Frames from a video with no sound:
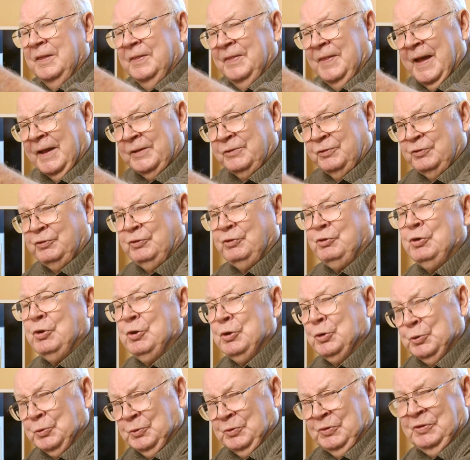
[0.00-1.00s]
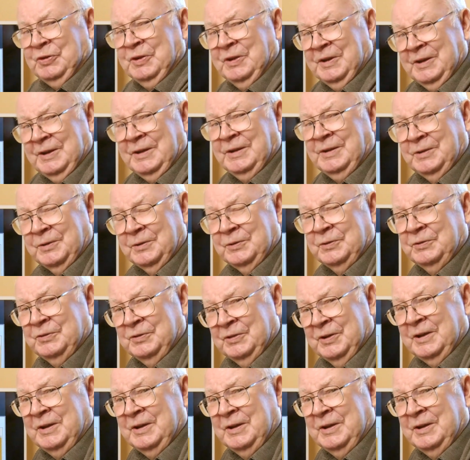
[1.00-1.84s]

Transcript: that's 2 TEUs